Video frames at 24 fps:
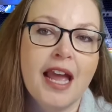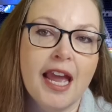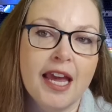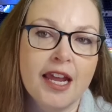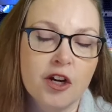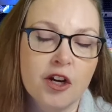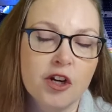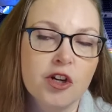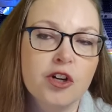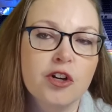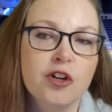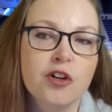
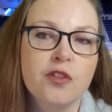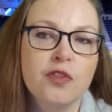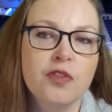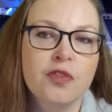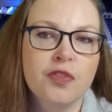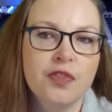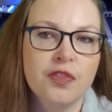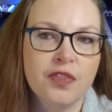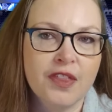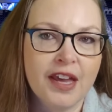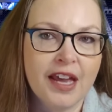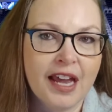and
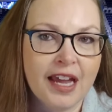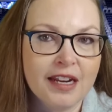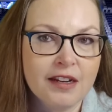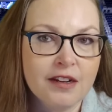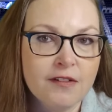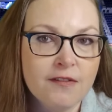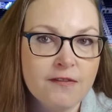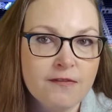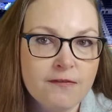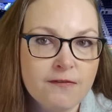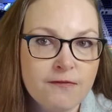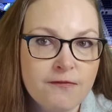earn that
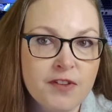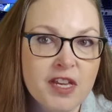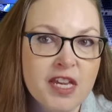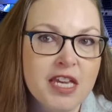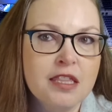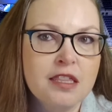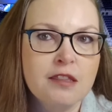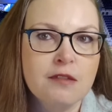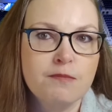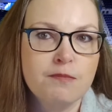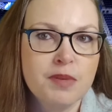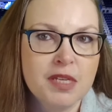
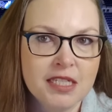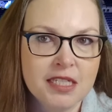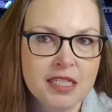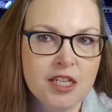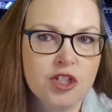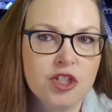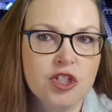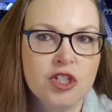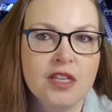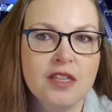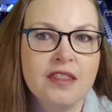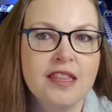fifth
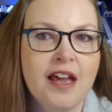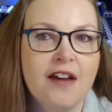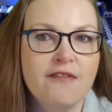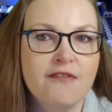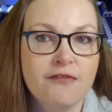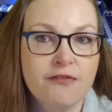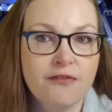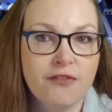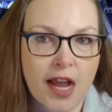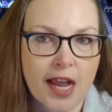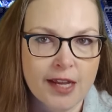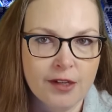position, that
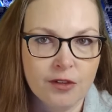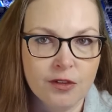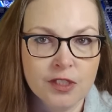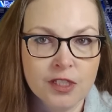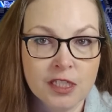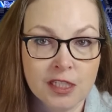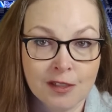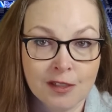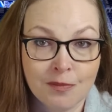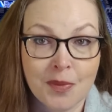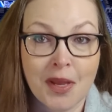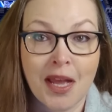final
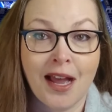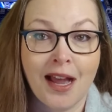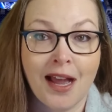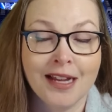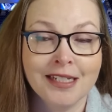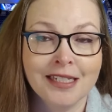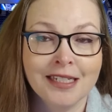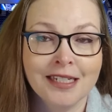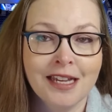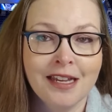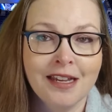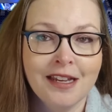
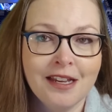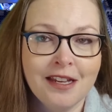spot